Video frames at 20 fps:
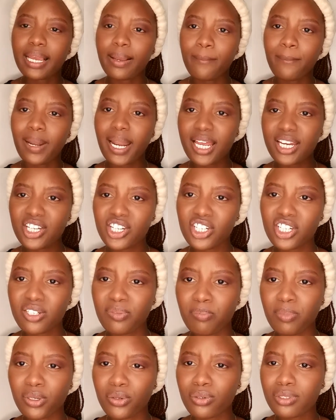blush,
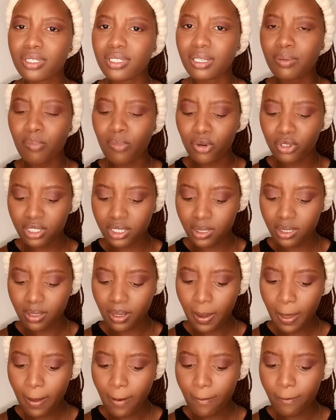because in most
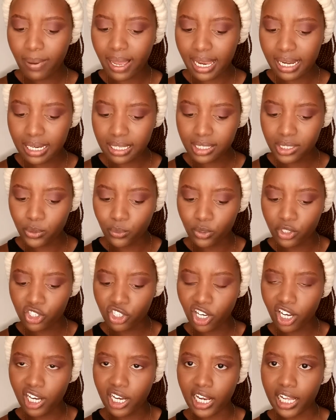palettes which
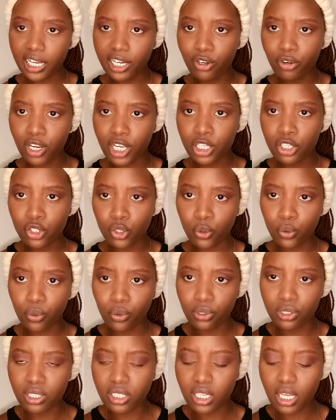are like red
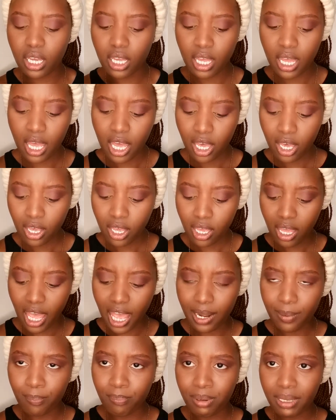toned
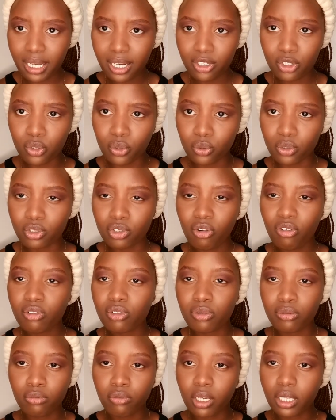and pink toned, you're going
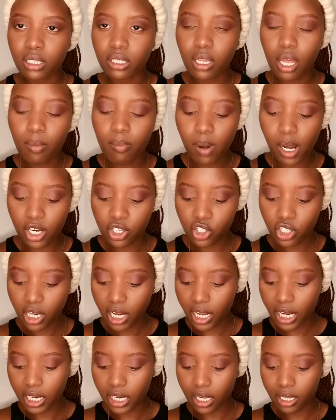to find a blush
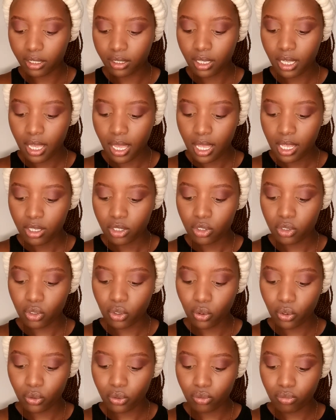color.
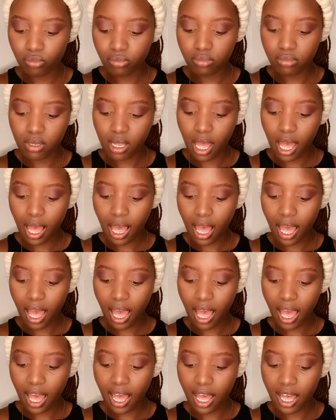So
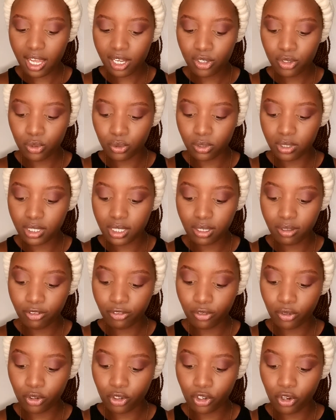a hack to save
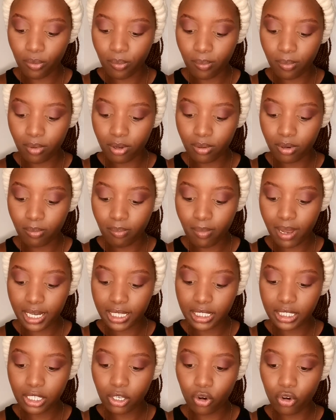on your
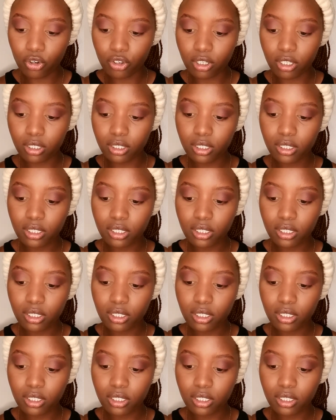money on